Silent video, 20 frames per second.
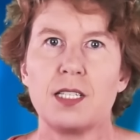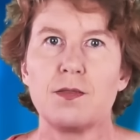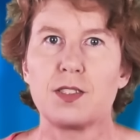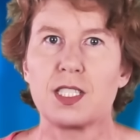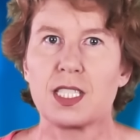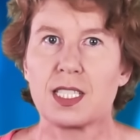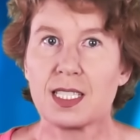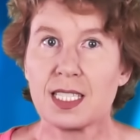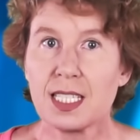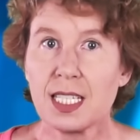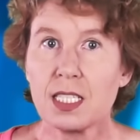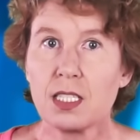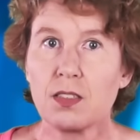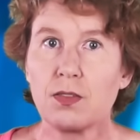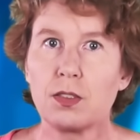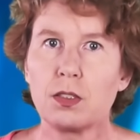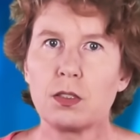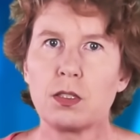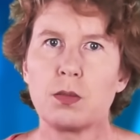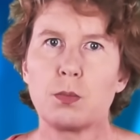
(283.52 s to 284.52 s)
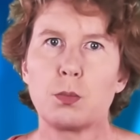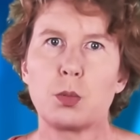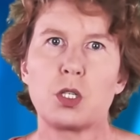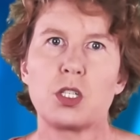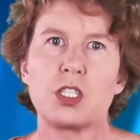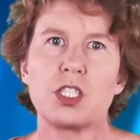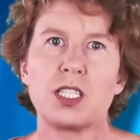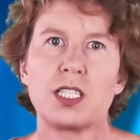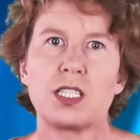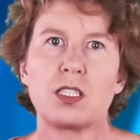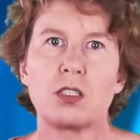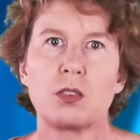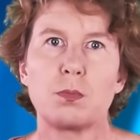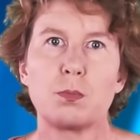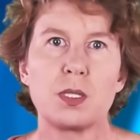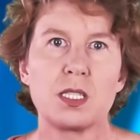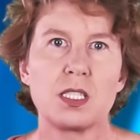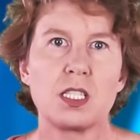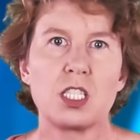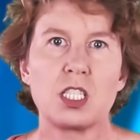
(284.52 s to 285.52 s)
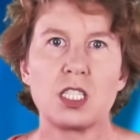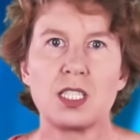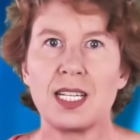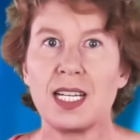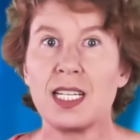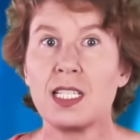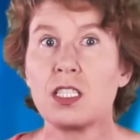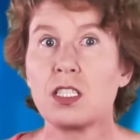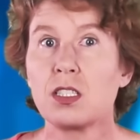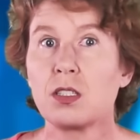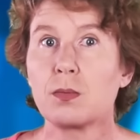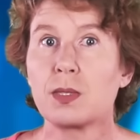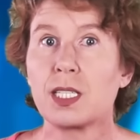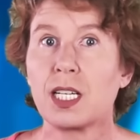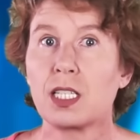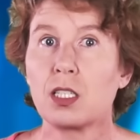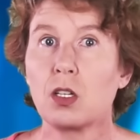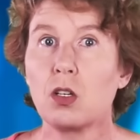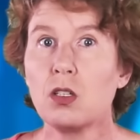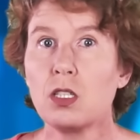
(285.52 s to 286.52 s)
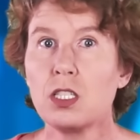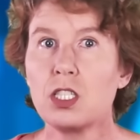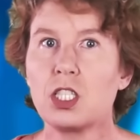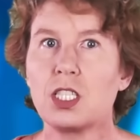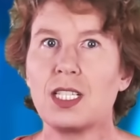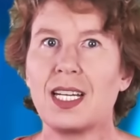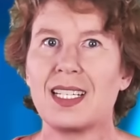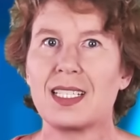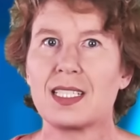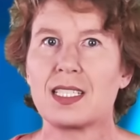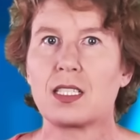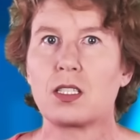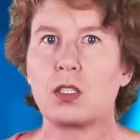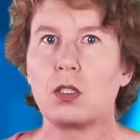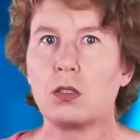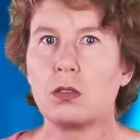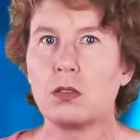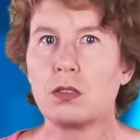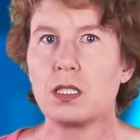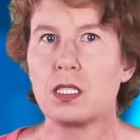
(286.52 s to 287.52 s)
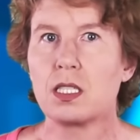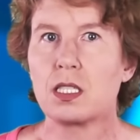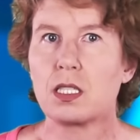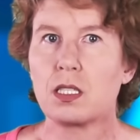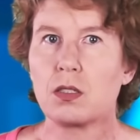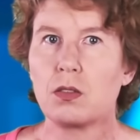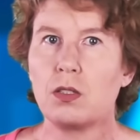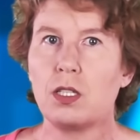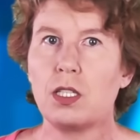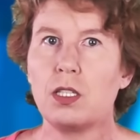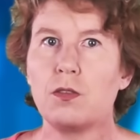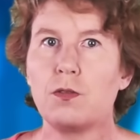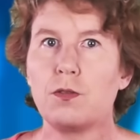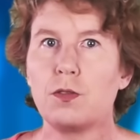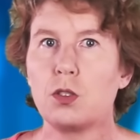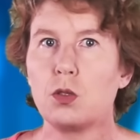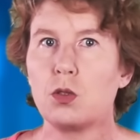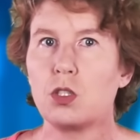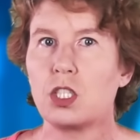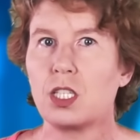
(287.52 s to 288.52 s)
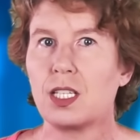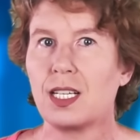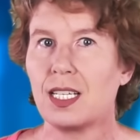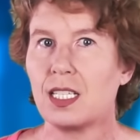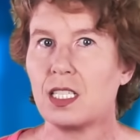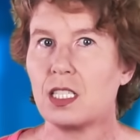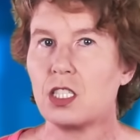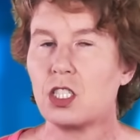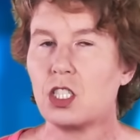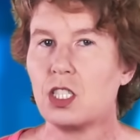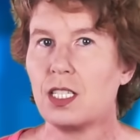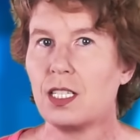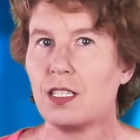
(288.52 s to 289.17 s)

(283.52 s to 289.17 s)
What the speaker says: If successful, the project could position Natrium technology as a cornerstone in future energy